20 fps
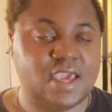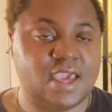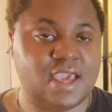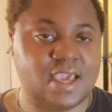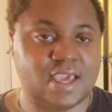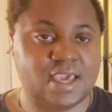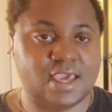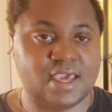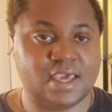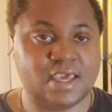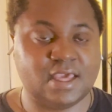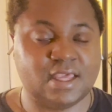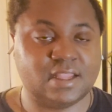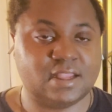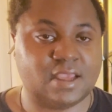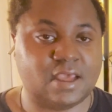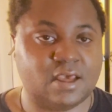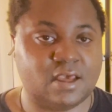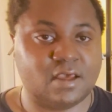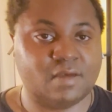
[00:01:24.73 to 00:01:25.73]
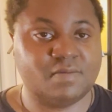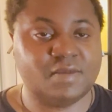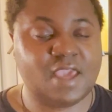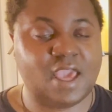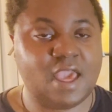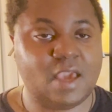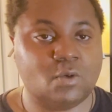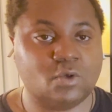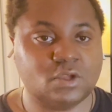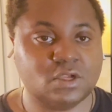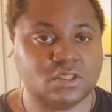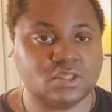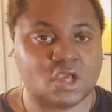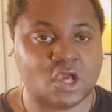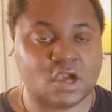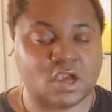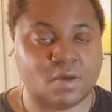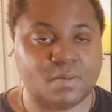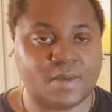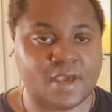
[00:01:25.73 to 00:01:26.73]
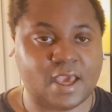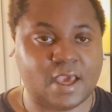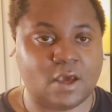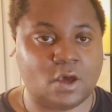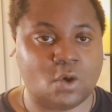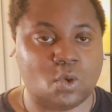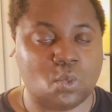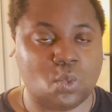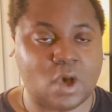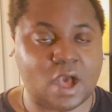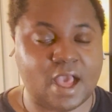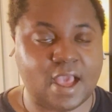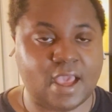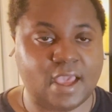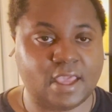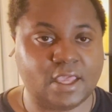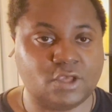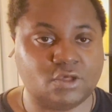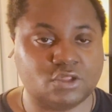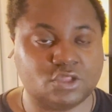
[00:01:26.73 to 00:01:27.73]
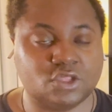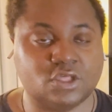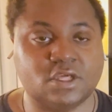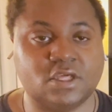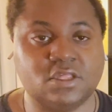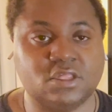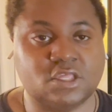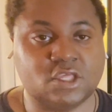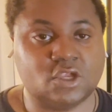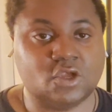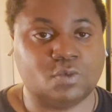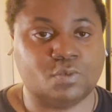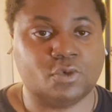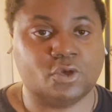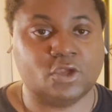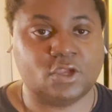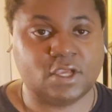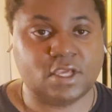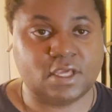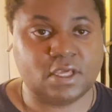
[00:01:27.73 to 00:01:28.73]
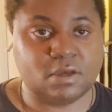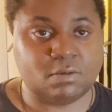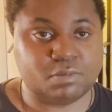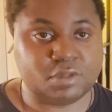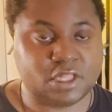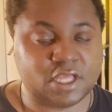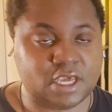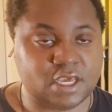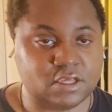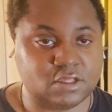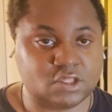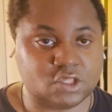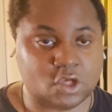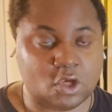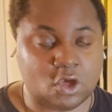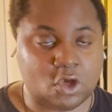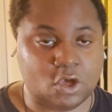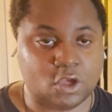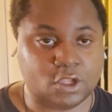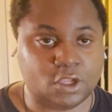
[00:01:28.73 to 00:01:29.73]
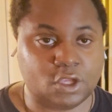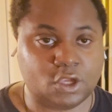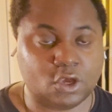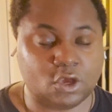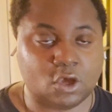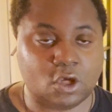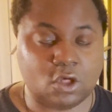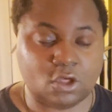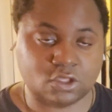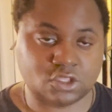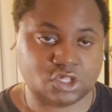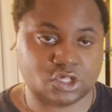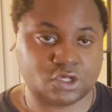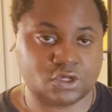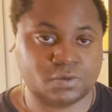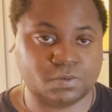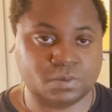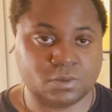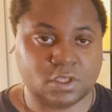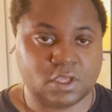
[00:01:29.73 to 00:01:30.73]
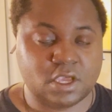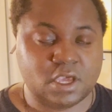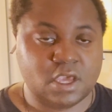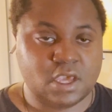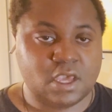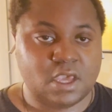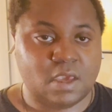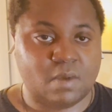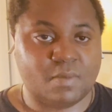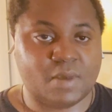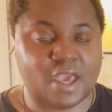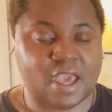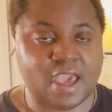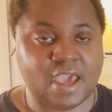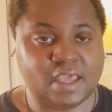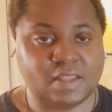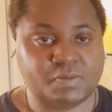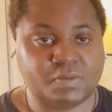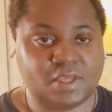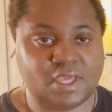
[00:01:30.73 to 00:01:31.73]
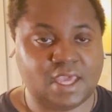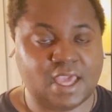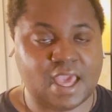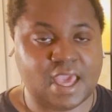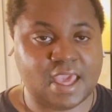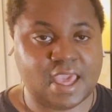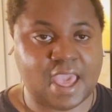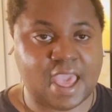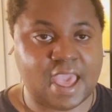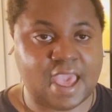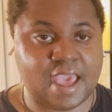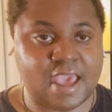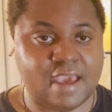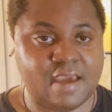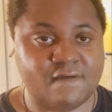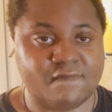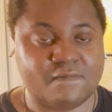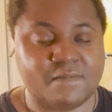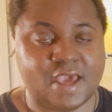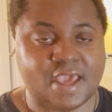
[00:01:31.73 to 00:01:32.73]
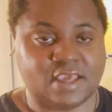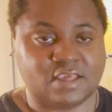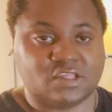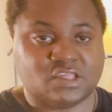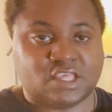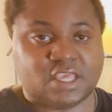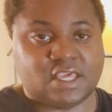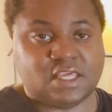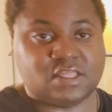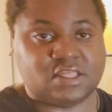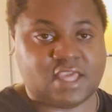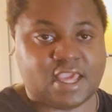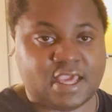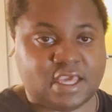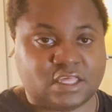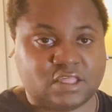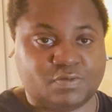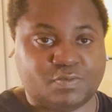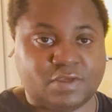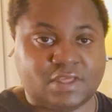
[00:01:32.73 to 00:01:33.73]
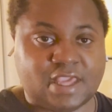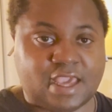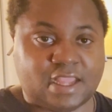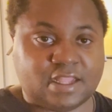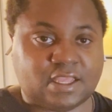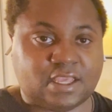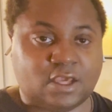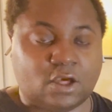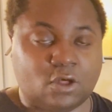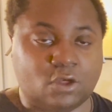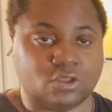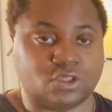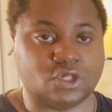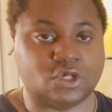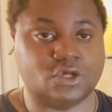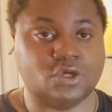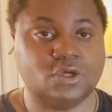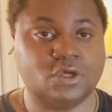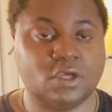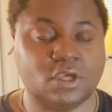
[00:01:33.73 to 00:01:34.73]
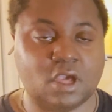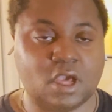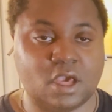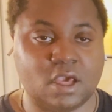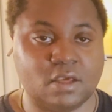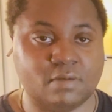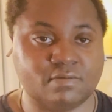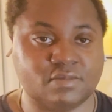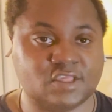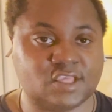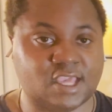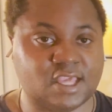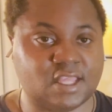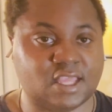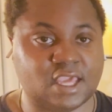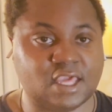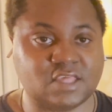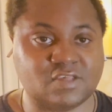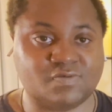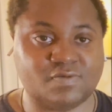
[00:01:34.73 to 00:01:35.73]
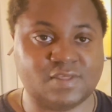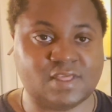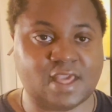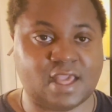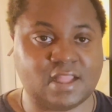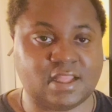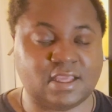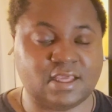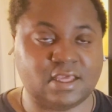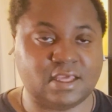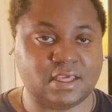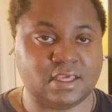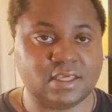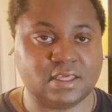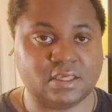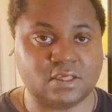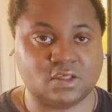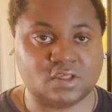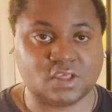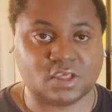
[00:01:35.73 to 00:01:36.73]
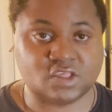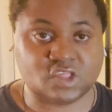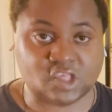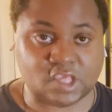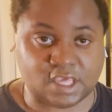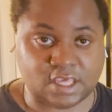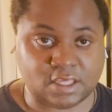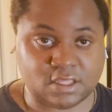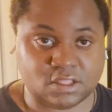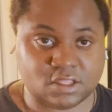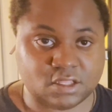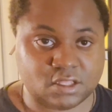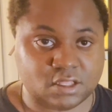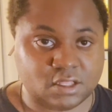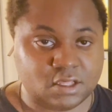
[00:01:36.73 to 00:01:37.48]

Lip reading: And yeah, I want to talk about why you should consider putting plants on your altar. Behind me, I have my Saint Expediti altar. Saint Expediti is a saint,